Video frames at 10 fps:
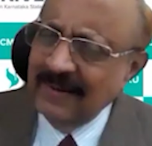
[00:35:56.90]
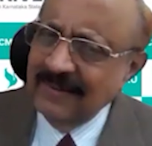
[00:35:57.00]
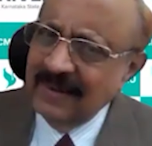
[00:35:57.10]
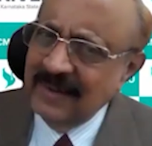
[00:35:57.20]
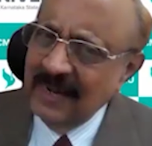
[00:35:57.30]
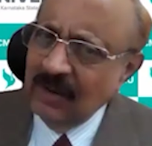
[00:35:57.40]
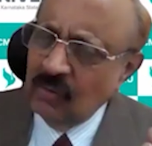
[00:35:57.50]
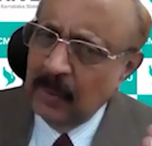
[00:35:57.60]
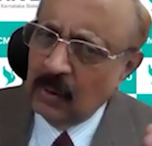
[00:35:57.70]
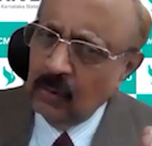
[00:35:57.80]
just intend
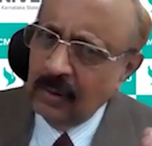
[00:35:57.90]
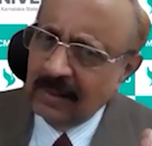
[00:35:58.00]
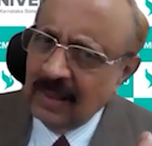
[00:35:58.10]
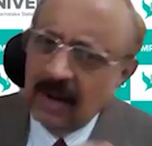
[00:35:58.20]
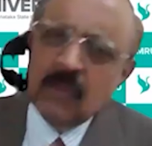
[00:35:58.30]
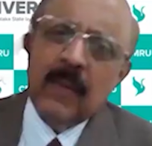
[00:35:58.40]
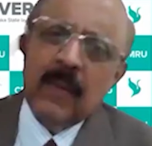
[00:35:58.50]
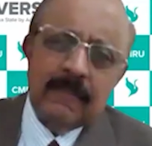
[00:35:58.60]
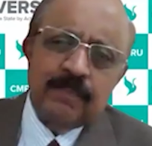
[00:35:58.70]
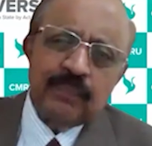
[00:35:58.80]
to speak to you the third one.